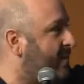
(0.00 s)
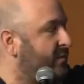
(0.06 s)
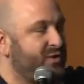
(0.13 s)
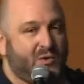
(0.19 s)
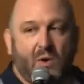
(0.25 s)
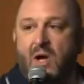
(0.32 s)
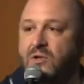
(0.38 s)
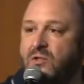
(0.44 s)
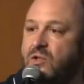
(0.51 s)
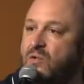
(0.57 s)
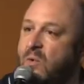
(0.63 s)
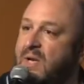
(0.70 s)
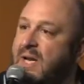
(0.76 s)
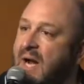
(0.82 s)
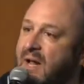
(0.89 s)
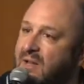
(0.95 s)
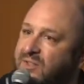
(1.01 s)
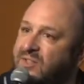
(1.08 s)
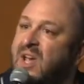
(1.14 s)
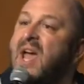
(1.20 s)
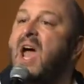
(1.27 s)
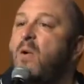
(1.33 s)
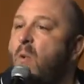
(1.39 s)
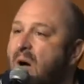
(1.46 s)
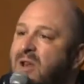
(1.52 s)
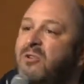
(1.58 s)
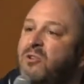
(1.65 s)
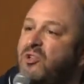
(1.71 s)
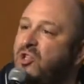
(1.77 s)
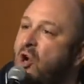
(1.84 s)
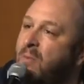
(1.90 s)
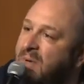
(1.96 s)
that one's $120? And why didn't
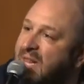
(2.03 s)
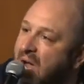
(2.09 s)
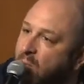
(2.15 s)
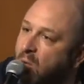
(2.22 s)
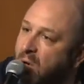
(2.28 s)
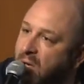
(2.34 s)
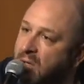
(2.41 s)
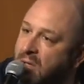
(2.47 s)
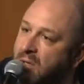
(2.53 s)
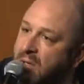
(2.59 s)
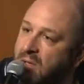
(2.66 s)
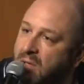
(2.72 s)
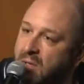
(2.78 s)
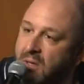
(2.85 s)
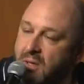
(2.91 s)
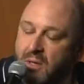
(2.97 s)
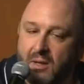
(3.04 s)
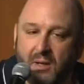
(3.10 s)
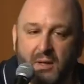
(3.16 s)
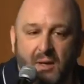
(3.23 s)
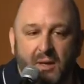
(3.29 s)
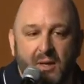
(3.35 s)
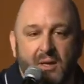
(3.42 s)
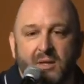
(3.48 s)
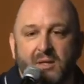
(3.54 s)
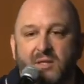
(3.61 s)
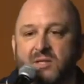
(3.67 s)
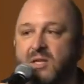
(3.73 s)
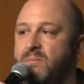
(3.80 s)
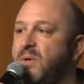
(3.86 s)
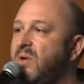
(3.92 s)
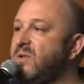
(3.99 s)
you show me that one? She
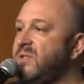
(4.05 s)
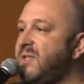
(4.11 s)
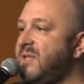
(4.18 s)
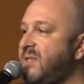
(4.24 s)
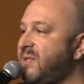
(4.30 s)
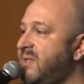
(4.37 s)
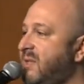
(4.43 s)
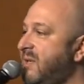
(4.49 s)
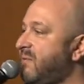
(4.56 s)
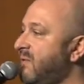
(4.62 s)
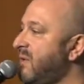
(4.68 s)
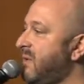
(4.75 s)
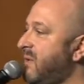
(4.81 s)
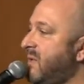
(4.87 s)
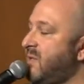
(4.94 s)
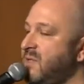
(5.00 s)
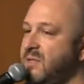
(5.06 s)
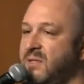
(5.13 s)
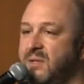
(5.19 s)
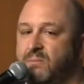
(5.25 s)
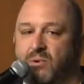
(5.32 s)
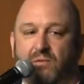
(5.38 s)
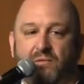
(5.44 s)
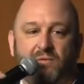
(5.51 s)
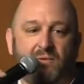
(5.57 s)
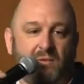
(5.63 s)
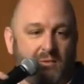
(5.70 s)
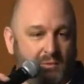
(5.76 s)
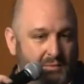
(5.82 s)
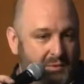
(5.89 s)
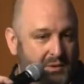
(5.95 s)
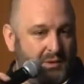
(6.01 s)
said, because this is different. This is the
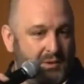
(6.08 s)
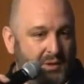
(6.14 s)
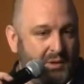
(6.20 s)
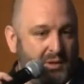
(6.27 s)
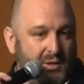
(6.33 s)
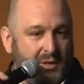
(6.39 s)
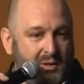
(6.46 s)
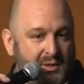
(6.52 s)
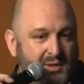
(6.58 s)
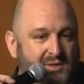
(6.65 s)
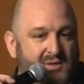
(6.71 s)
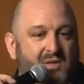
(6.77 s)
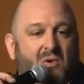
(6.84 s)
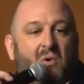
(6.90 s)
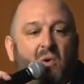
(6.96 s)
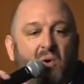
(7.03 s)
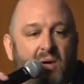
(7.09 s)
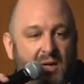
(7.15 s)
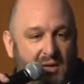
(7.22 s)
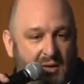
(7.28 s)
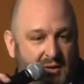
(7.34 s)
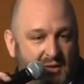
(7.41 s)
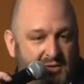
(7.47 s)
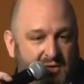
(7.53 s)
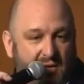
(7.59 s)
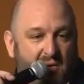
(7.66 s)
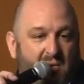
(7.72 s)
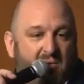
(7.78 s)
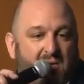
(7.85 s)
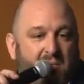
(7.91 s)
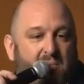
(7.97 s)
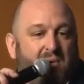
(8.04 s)
perfume. It's the oil. It's the
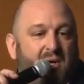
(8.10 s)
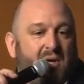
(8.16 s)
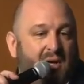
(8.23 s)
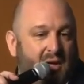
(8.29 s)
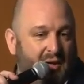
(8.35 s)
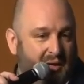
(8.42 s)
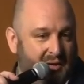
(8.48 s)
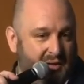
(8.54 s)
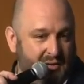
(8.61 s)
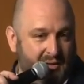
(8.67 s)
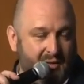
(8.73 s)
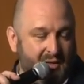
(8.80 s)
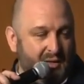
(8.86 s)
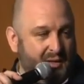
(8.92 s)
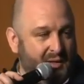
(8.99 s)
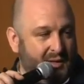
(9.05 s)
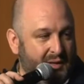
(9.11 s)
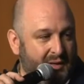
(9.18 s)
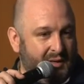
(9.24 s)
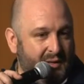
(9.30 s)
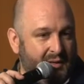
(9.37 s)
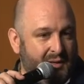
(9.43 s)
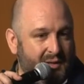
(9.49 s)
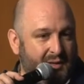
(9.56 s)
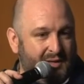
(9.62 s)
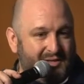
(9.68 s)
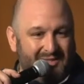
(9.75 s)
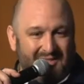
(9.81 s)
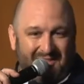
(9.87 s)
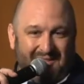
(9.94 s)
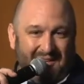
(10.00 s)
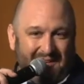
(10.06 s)
ODP. And I
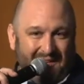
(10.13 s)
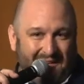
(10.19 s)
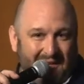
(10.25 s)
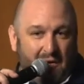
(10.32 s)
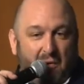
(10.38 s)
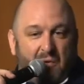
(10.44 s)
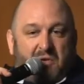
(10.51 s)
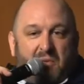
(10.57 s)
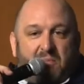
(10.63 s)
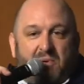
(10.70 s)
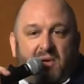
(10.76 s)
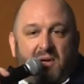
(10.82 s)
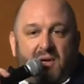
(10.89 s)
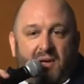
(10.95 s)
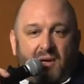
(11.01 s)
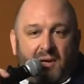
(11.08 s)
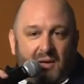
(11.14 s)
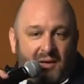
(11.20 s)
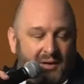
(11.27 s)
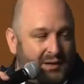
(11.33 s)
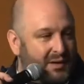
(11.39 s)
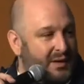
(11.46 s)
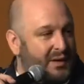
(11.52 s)
said, say it again. ODP.